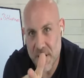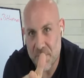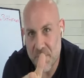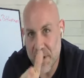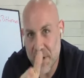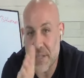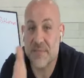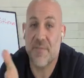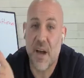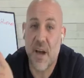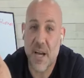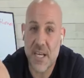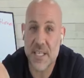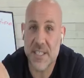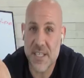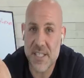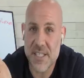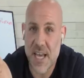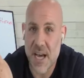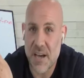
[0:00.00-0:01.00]
But vodka
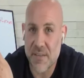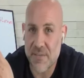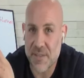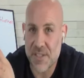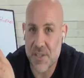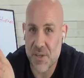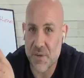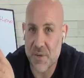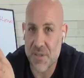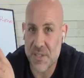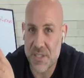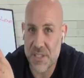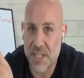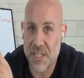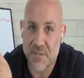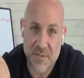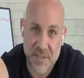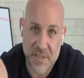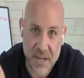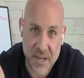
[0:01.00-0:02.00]
does have its own
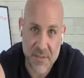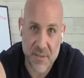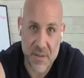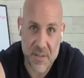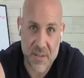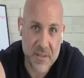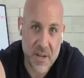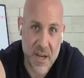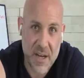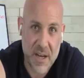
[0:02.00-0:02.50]
distinct flavor.